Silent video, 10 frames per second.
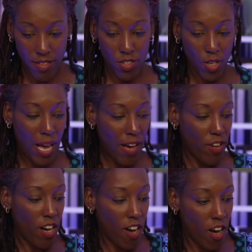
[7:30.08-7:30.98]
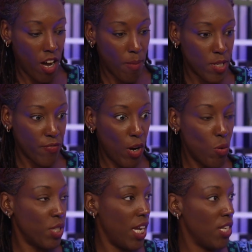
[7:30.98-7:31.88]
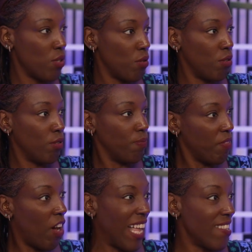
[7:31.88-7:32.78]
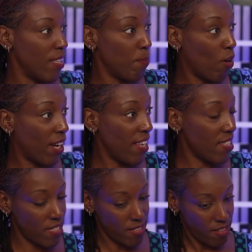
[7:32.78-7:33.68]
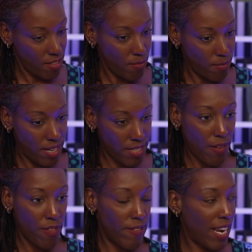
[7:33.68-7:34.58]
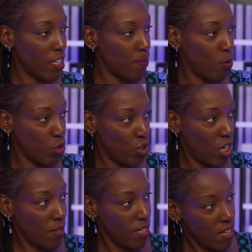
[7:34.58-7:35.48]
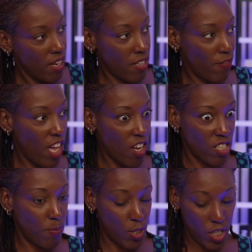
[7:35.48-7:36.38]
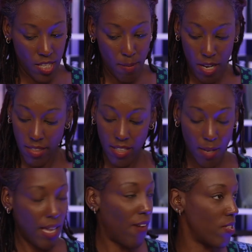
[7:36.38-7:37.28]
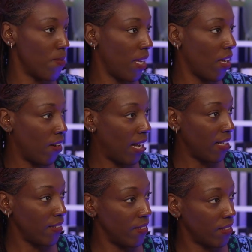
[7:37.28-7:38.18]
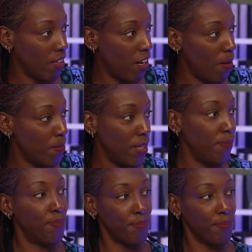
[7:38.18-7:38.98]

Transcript: don't have our arms folded or hands in pockets. We need to have a relaxed posture, because if they are suspicious, they might think that we have something in our hands to harm them.